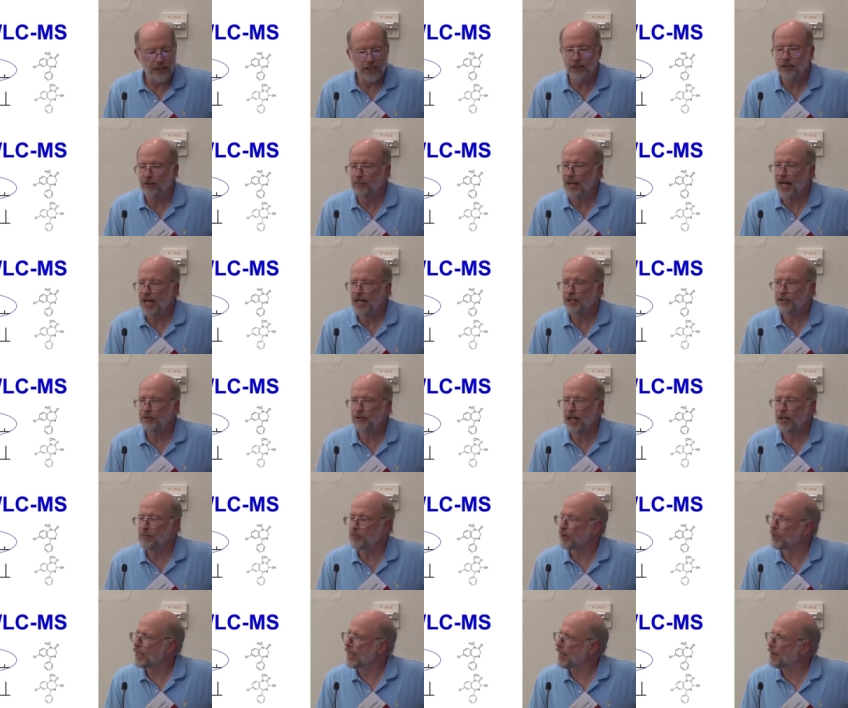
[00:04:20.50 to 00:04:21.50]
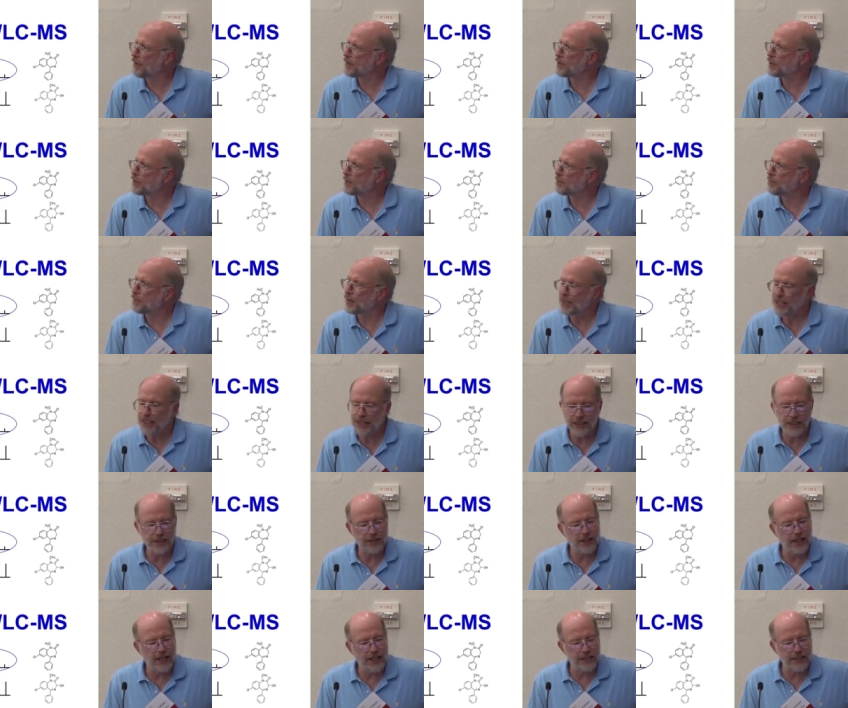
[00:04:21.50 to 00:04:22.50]
a chromatogram, you'll have some peaks,
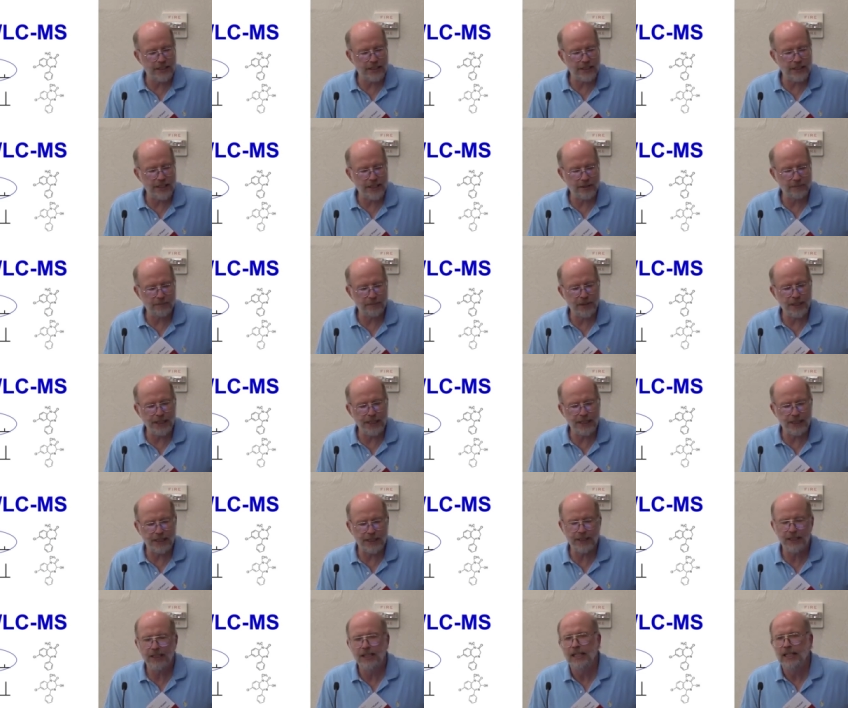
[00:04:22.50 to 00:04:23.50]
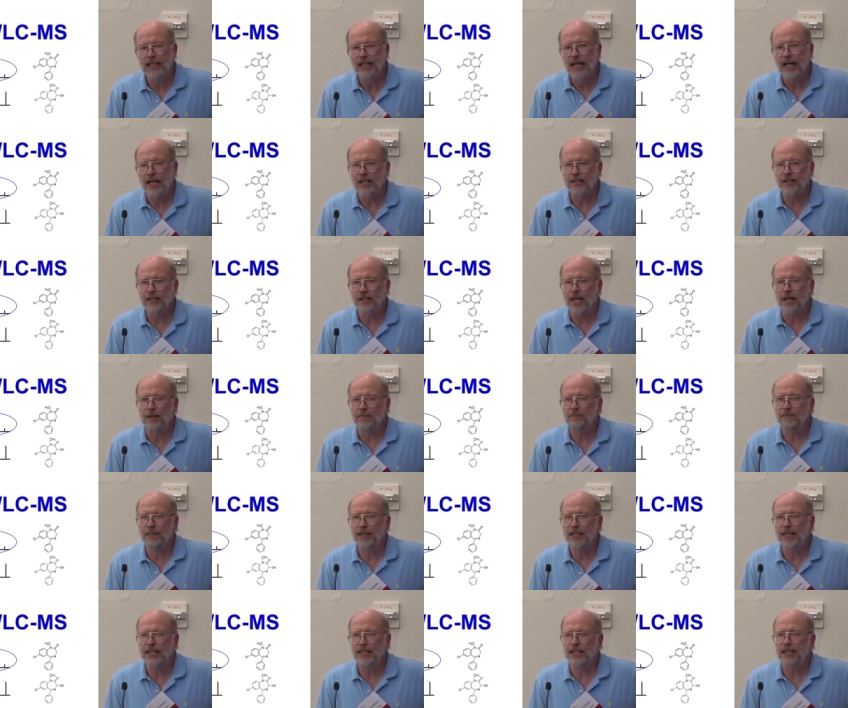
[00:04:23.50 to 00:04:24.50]
you'll isolate a peak. Under that
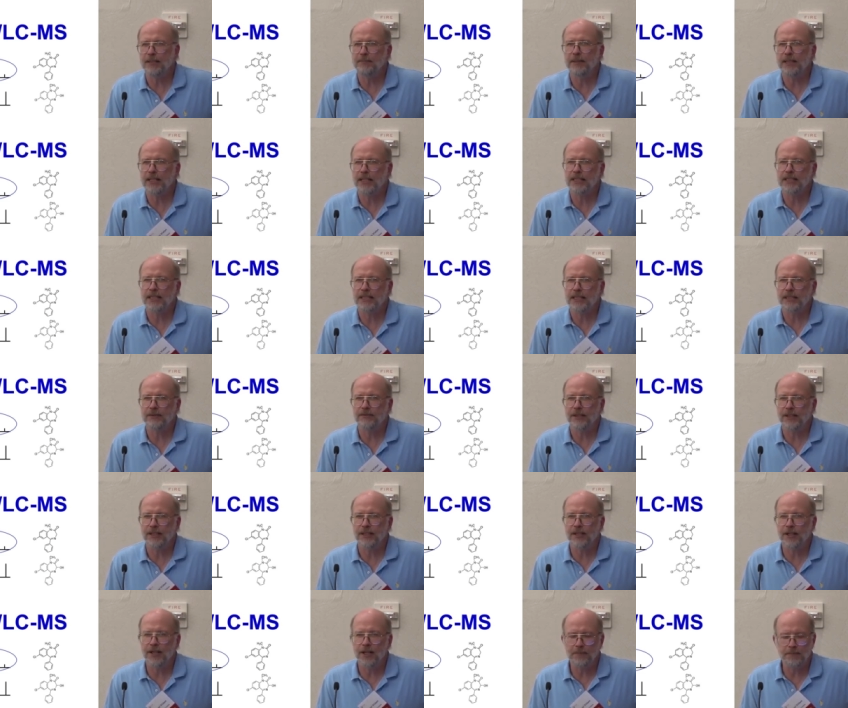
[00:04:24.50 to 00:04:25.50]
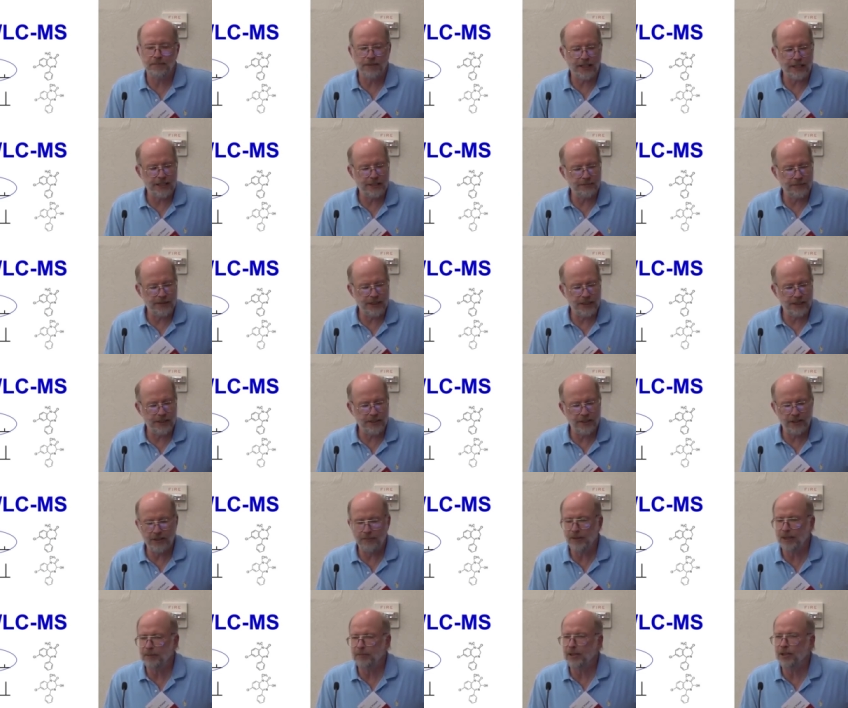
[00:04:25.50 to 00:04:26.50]
peak, because it's a very complex mixture,
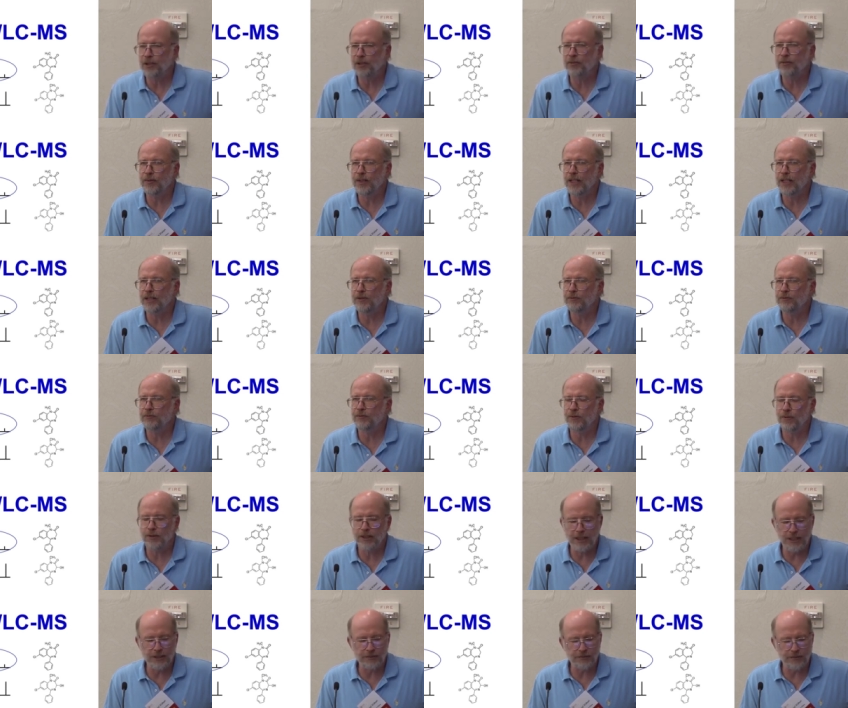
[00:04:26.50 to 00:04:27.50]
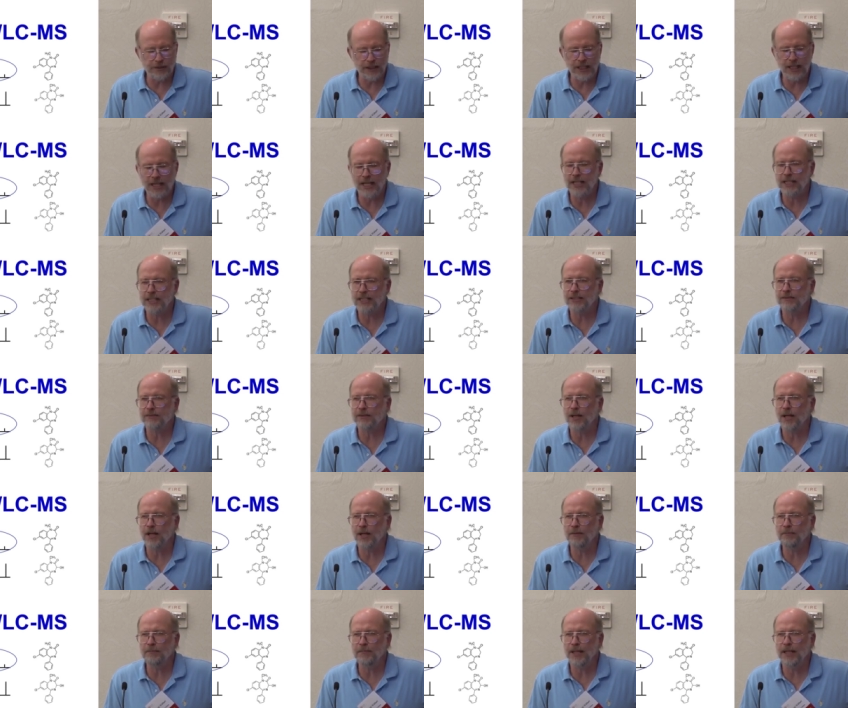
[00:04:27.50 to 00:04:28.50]
there might be 3, 4 different kinds of
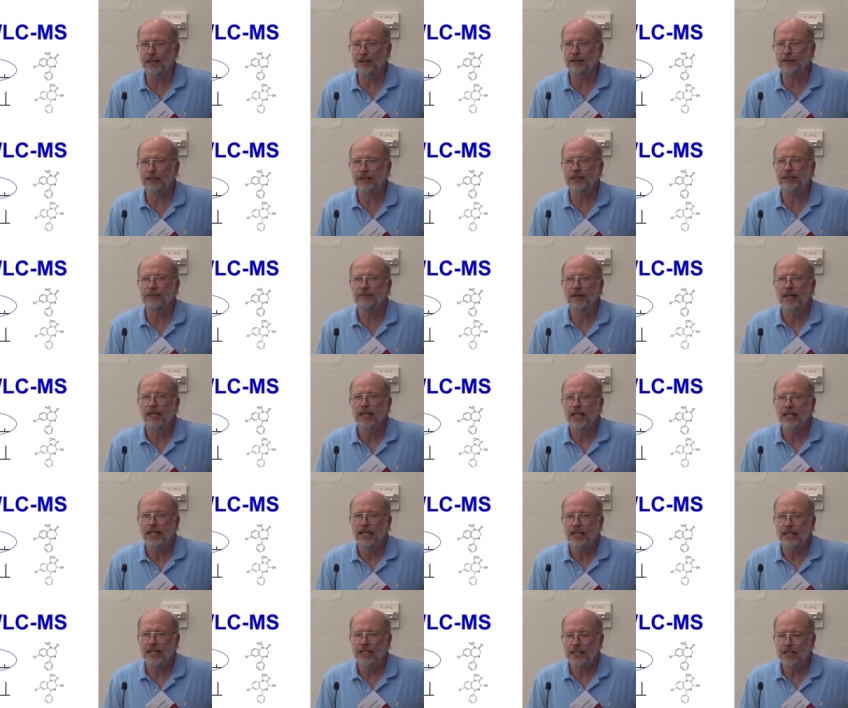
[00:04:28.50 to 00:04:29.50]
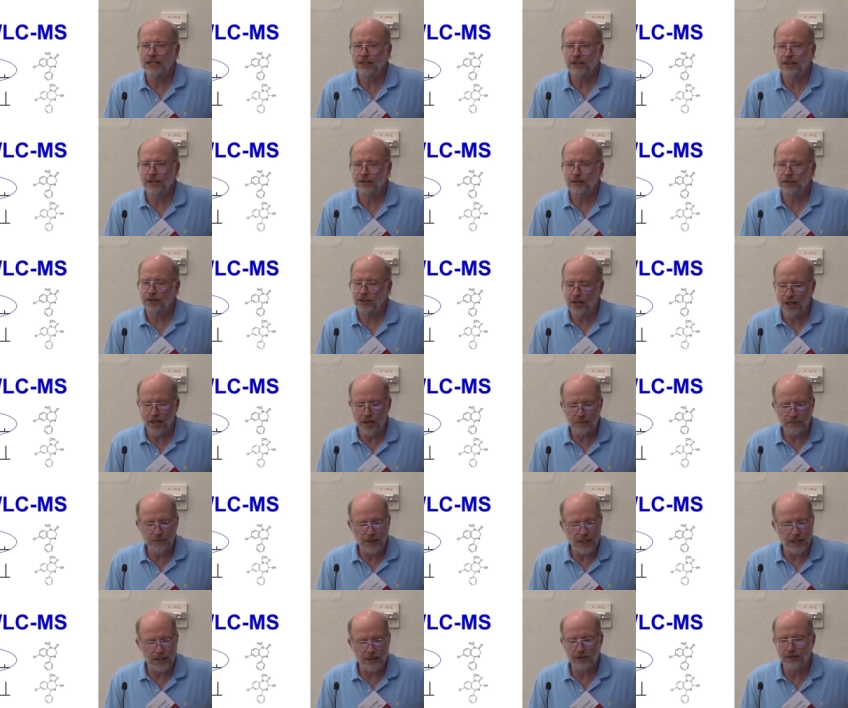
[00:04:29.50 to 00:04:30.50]
compounds. Each of those
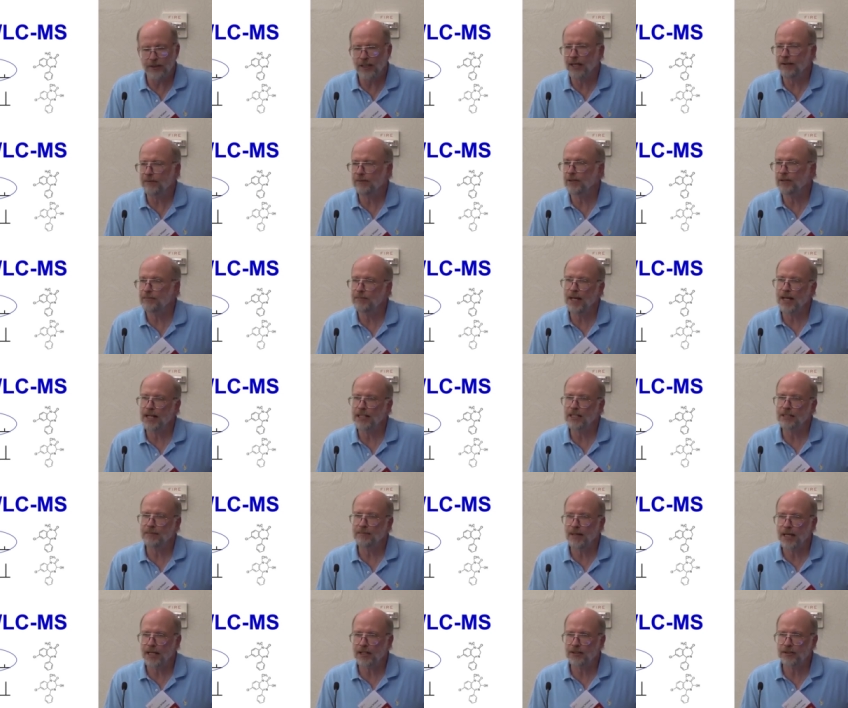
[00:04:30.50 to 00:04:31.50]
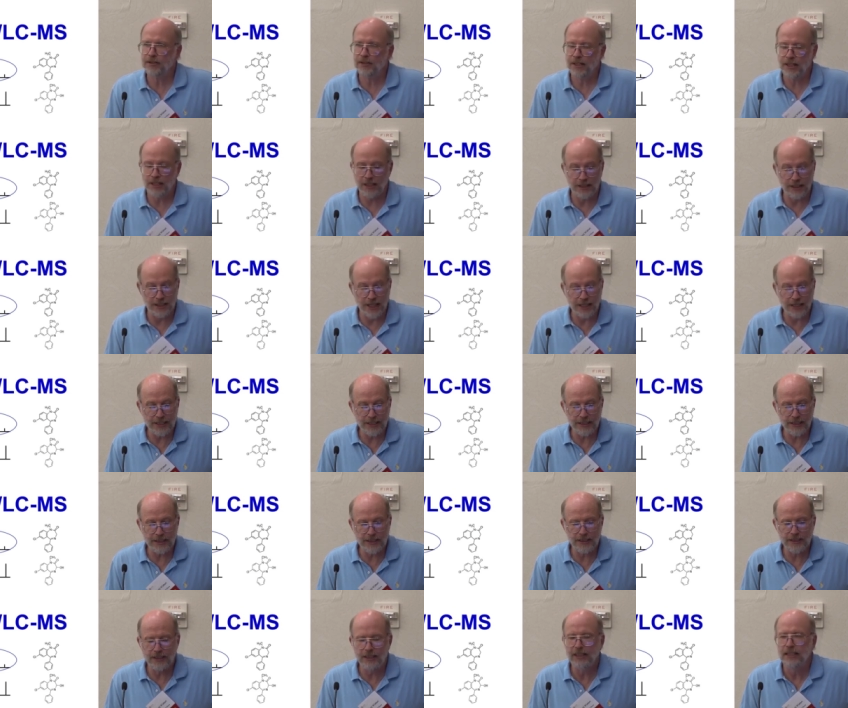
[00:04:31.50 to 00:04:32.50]
compounds will have their mass spectra
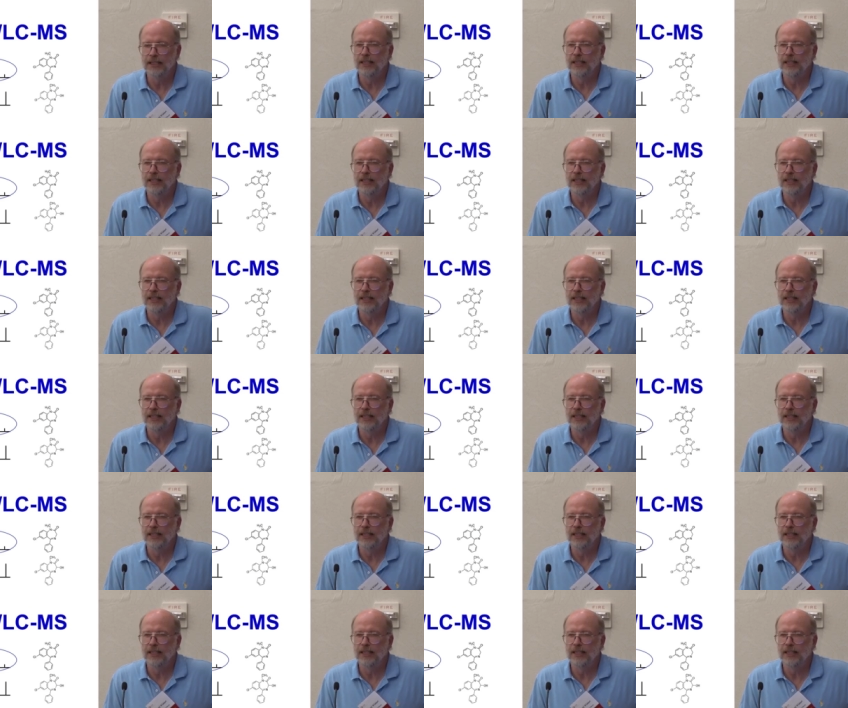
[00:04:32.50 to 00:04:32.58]
collected.